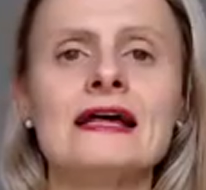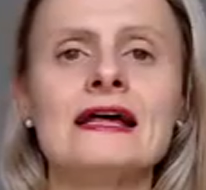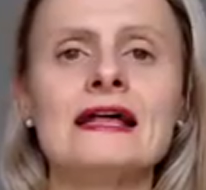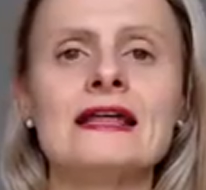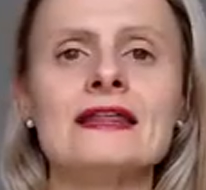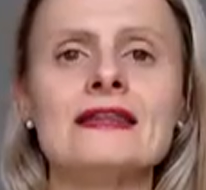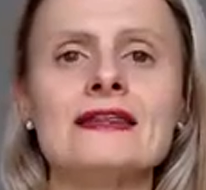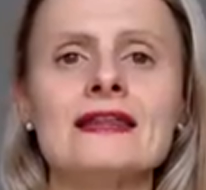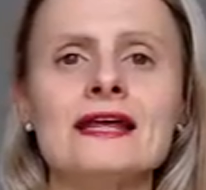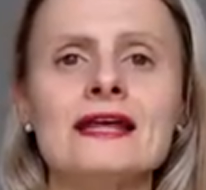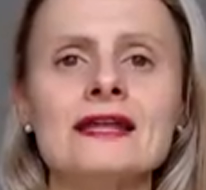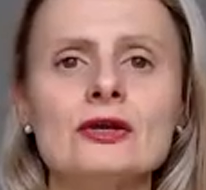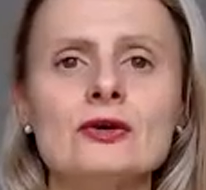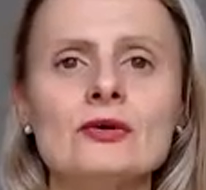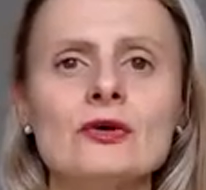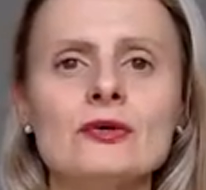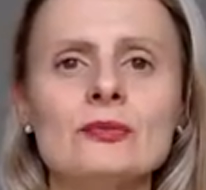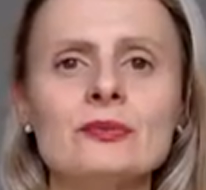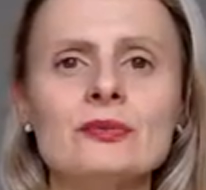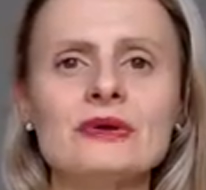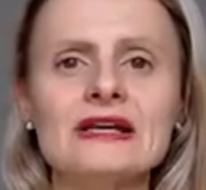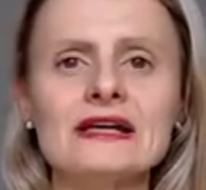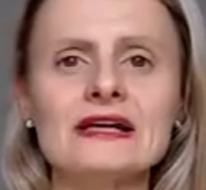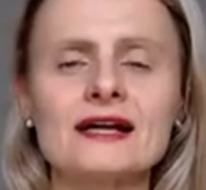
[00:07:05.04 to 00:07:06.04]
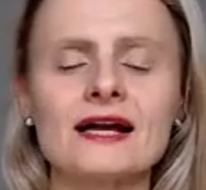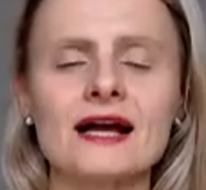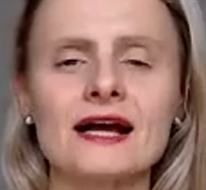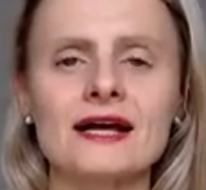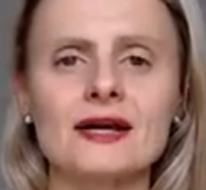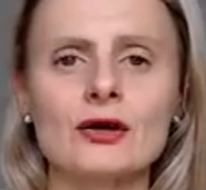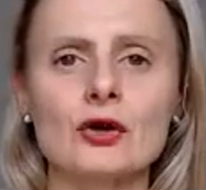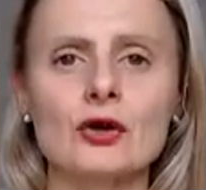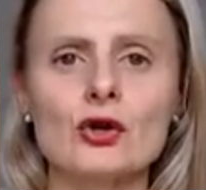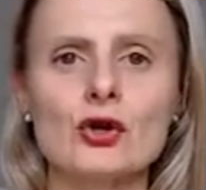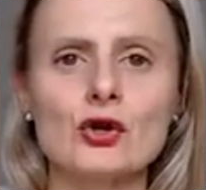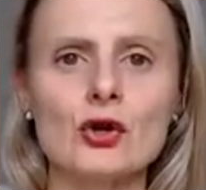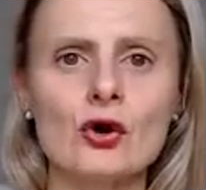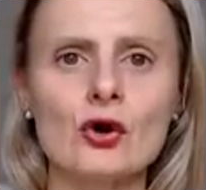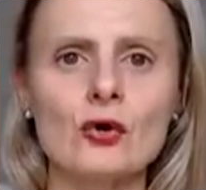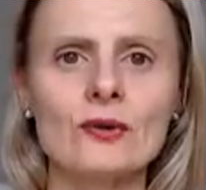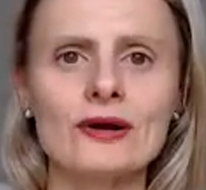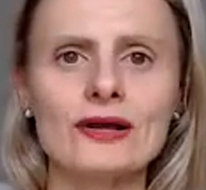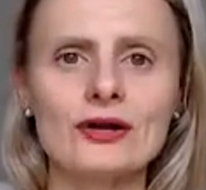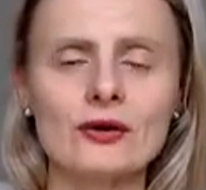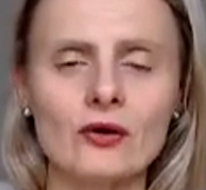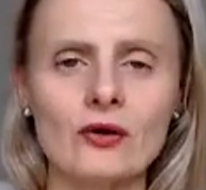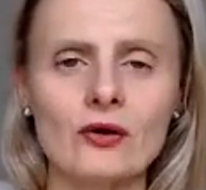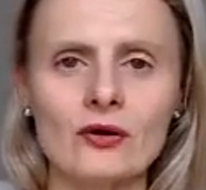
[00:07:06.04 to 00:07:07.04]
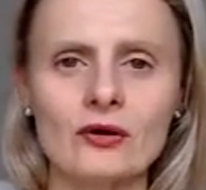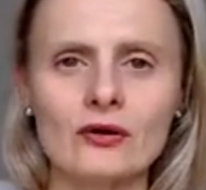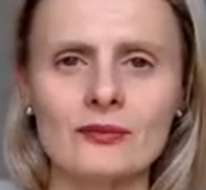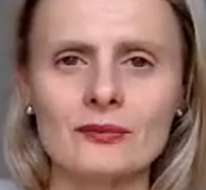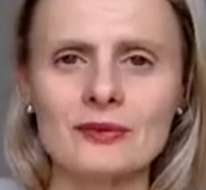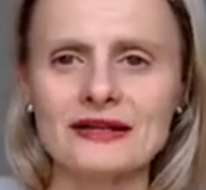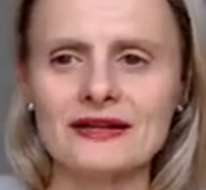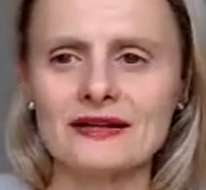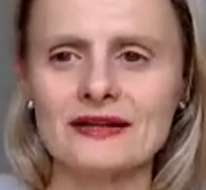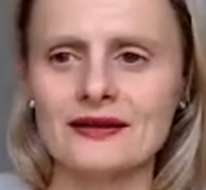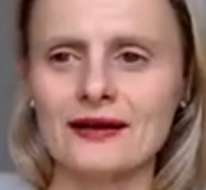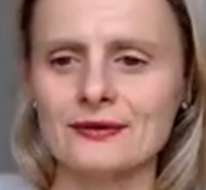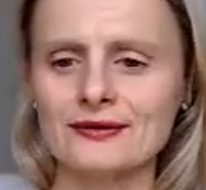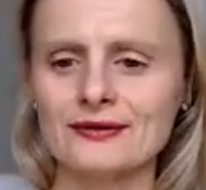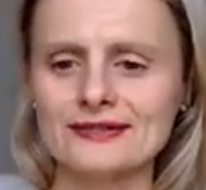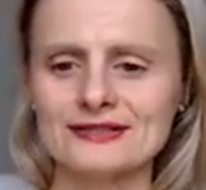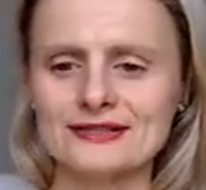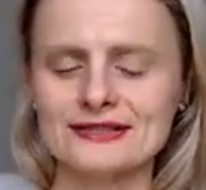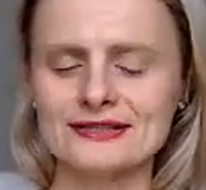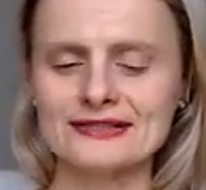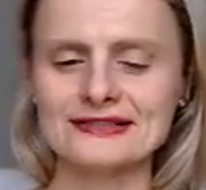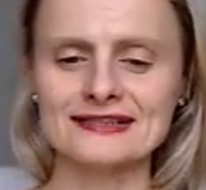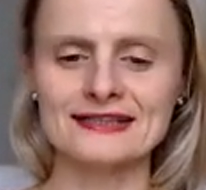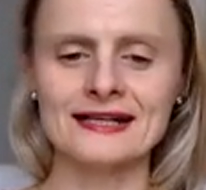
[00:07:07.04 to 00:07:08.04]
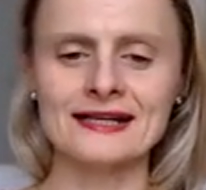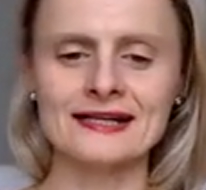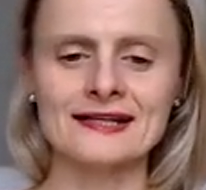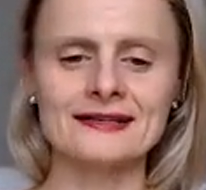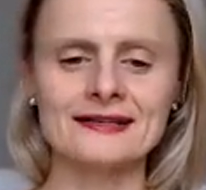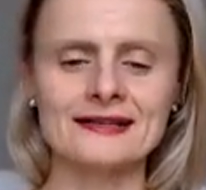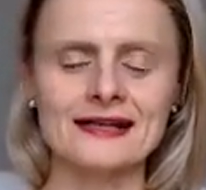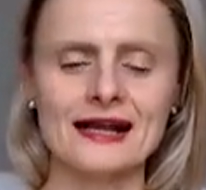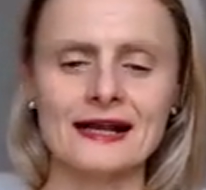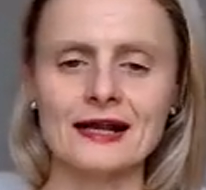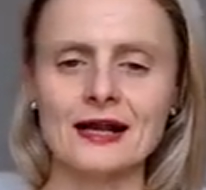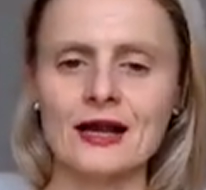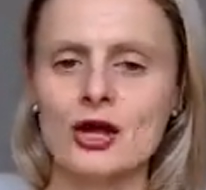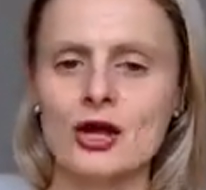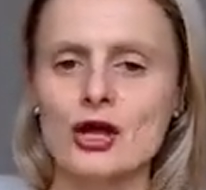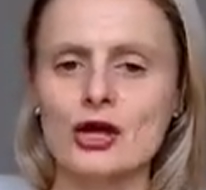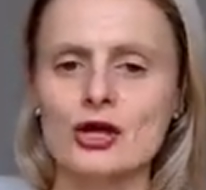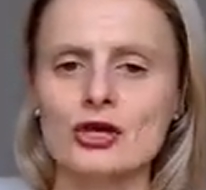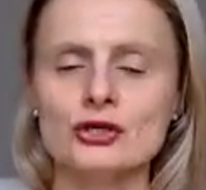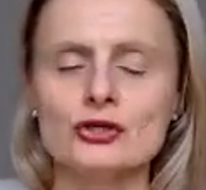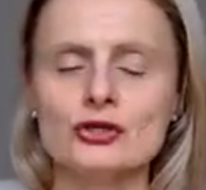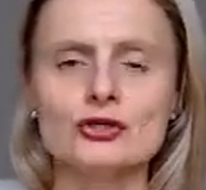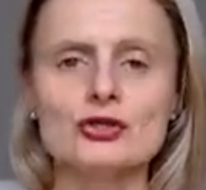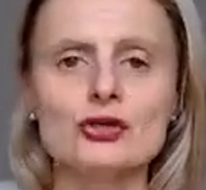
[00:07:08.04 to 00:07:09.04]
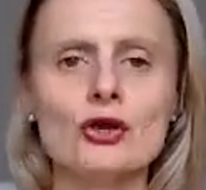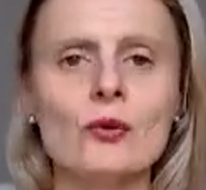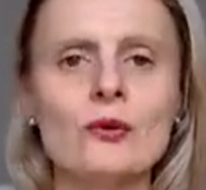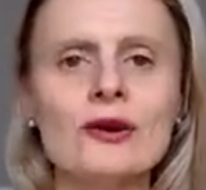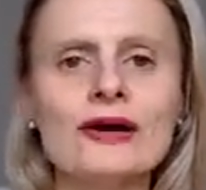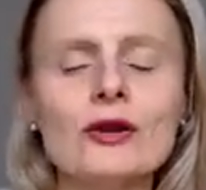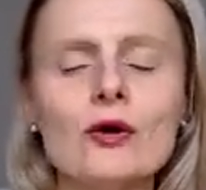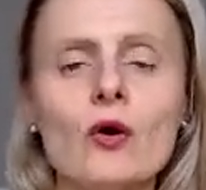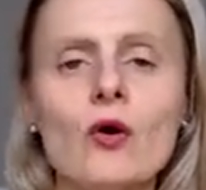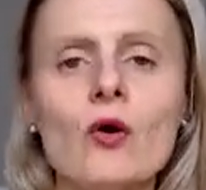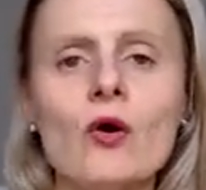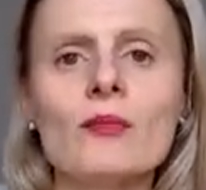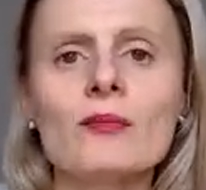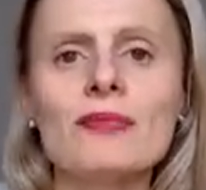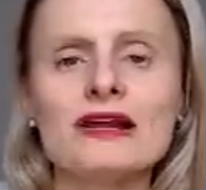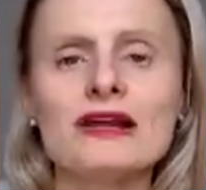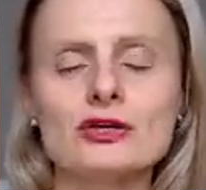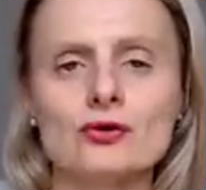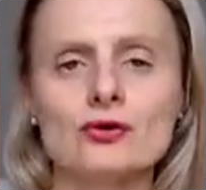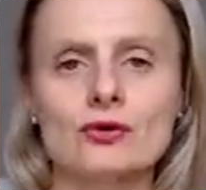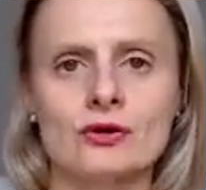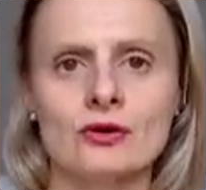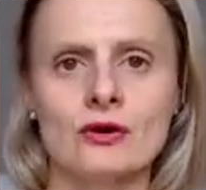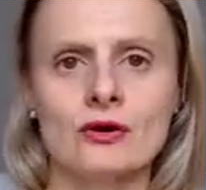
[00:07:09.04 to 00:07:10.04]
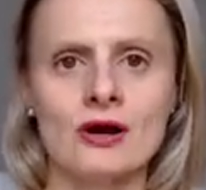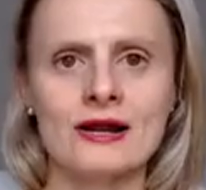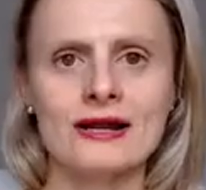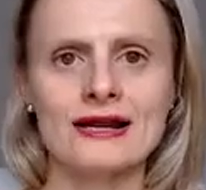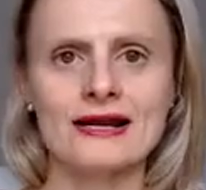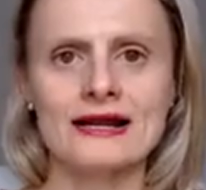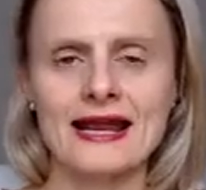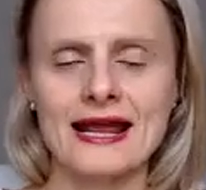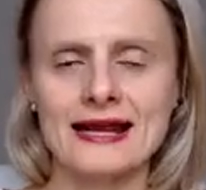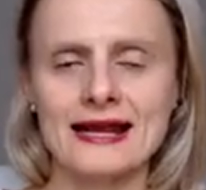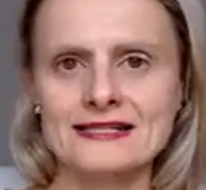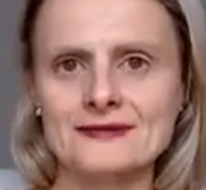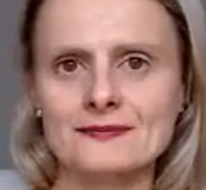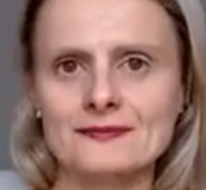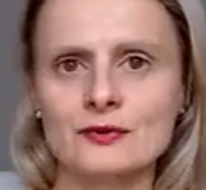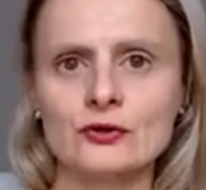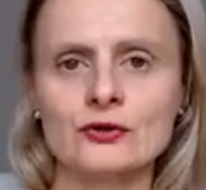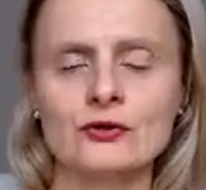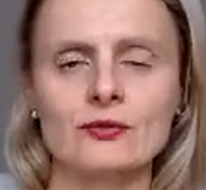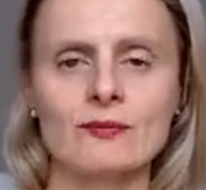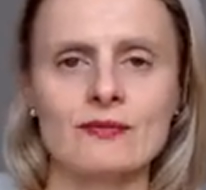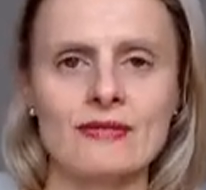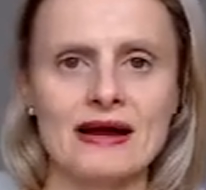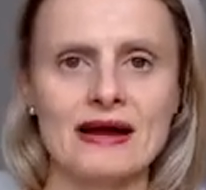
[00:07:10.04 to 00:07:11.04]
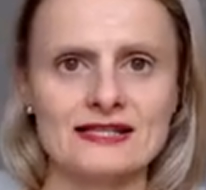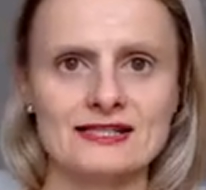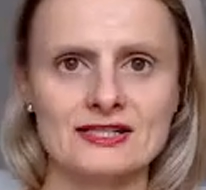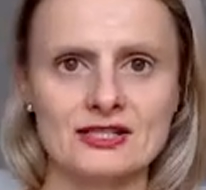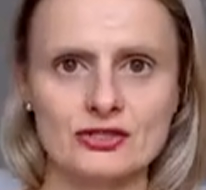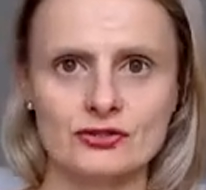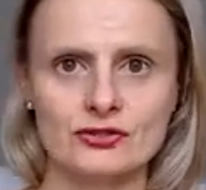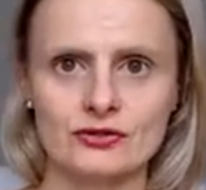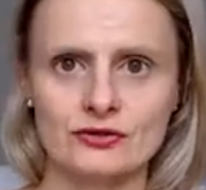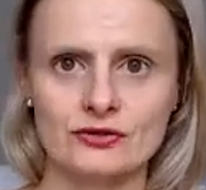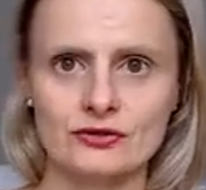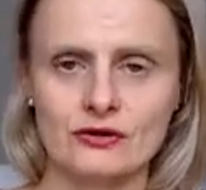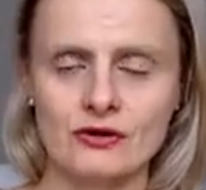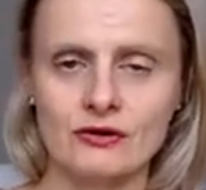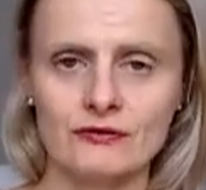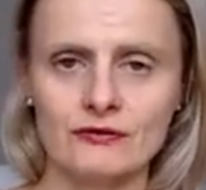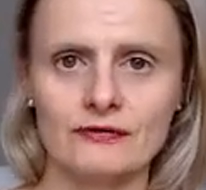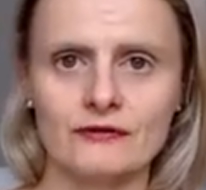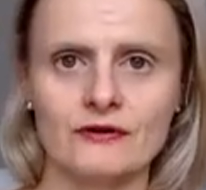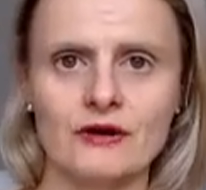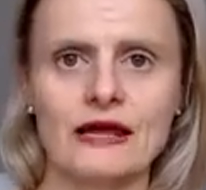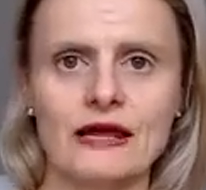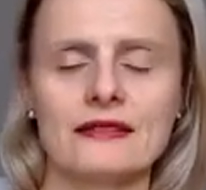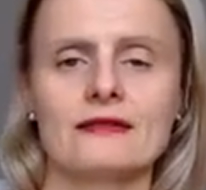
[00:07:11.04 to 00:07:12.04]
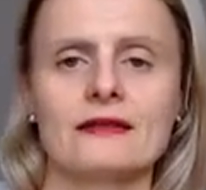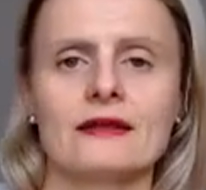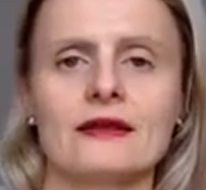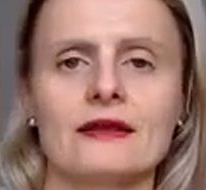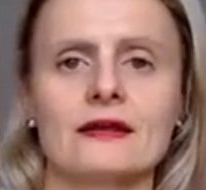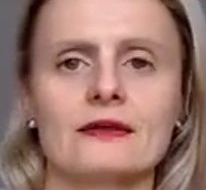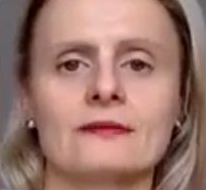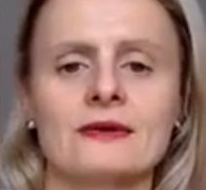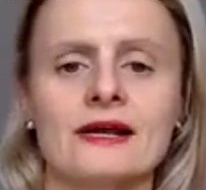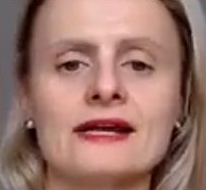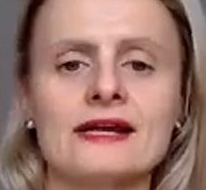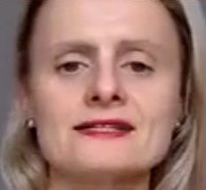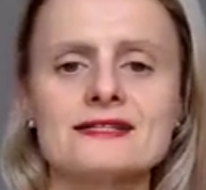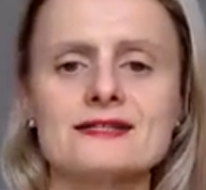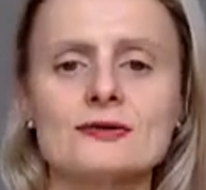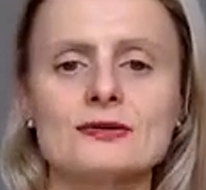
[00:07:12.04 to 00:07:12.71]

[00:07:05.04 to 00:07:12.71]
then you'll be kind of know-it-all, but how do you say, like, you know it all, but you're not an expert or master of nothing, right?